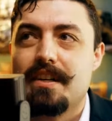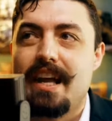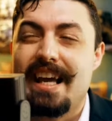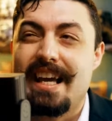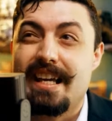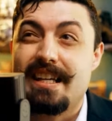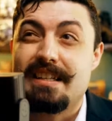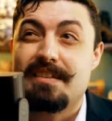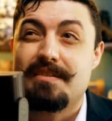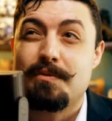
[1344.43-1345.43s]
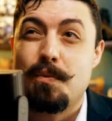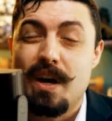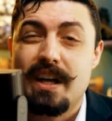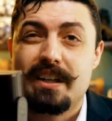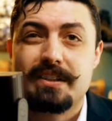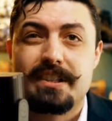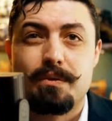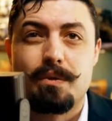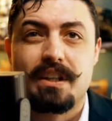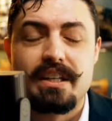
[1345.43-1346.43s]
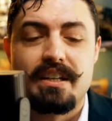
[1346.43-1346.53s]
a while to really